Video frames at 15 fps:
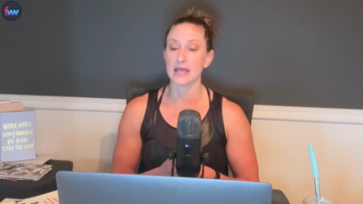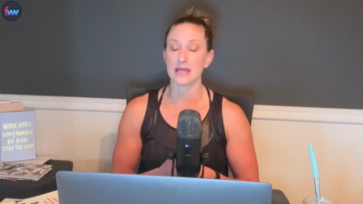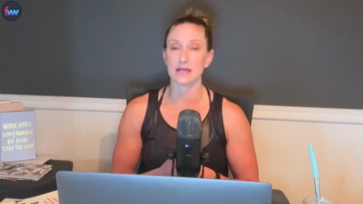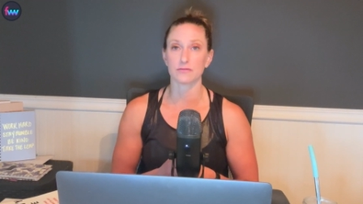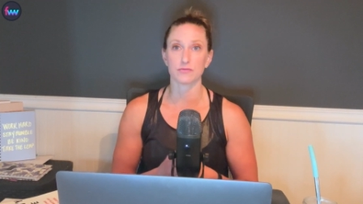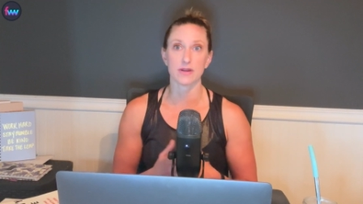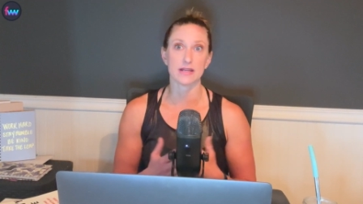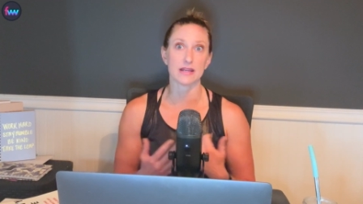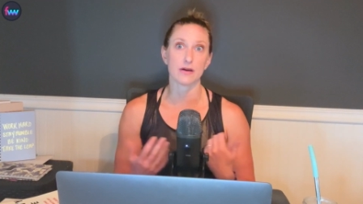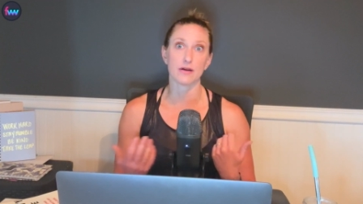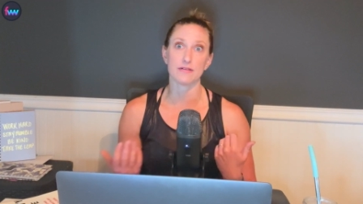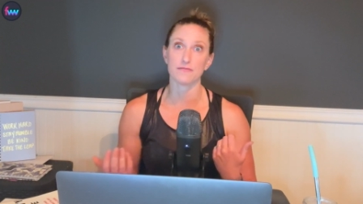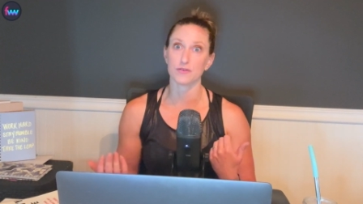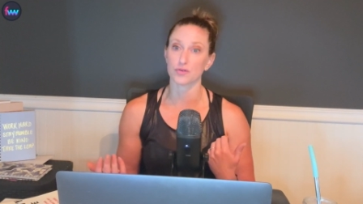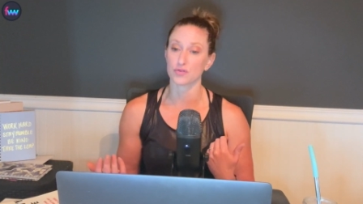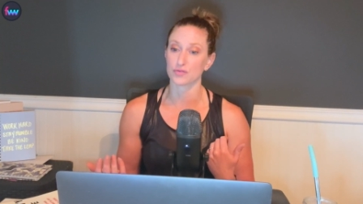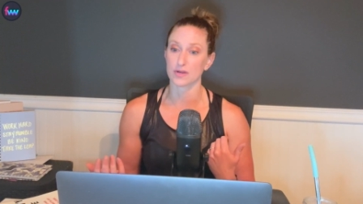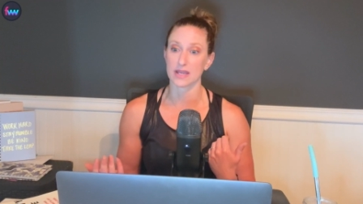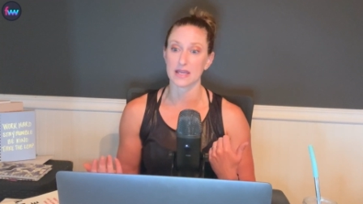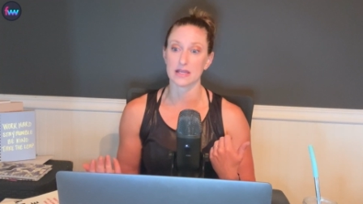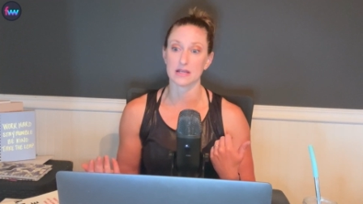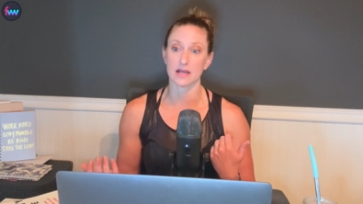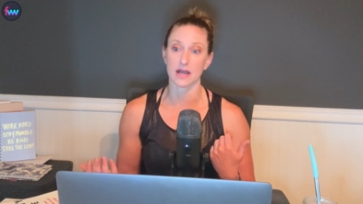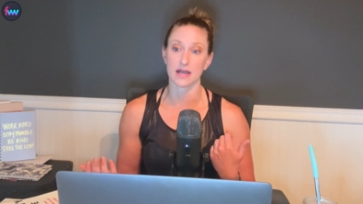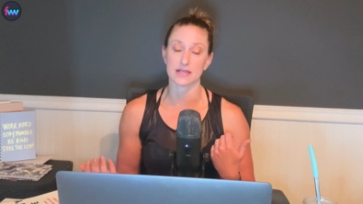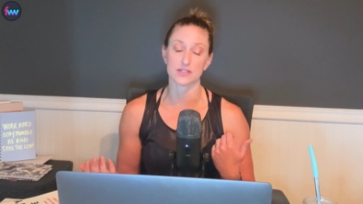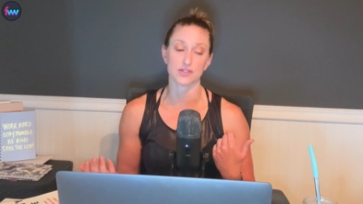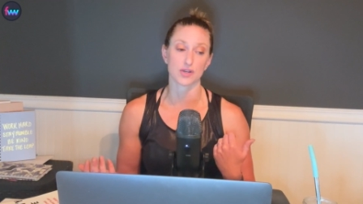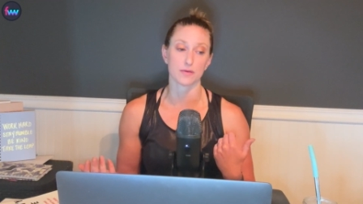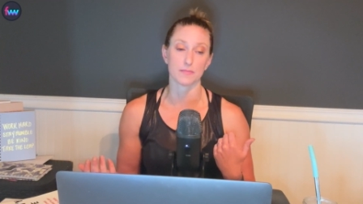And right now I feel great.
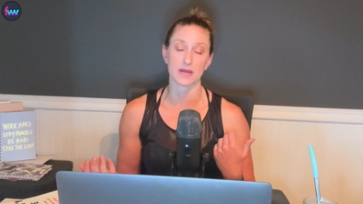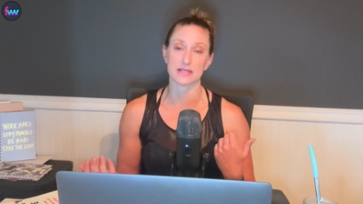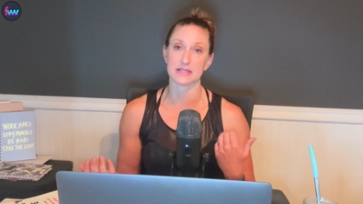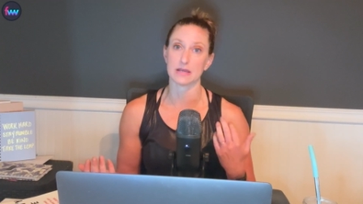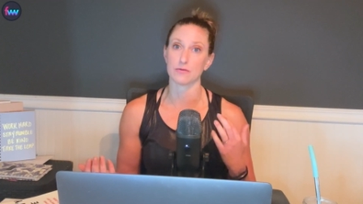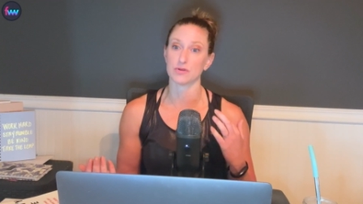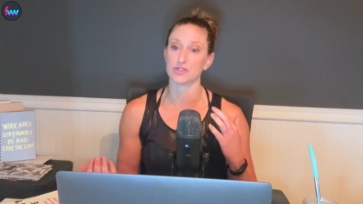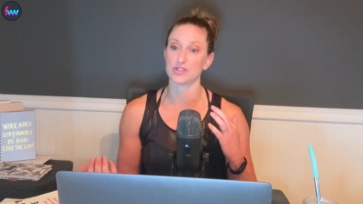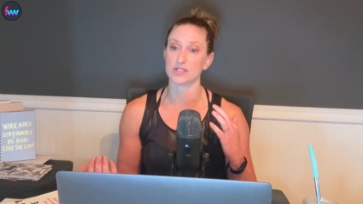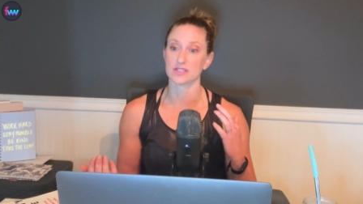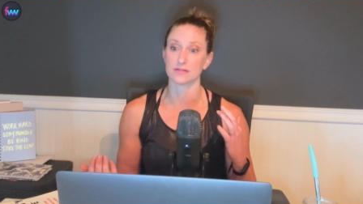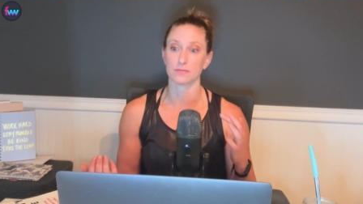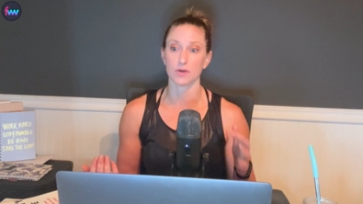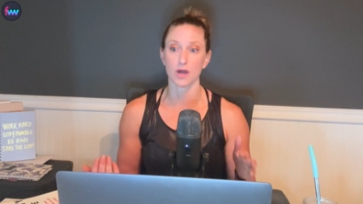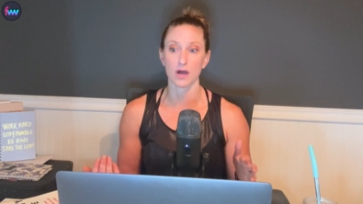I start my day with just some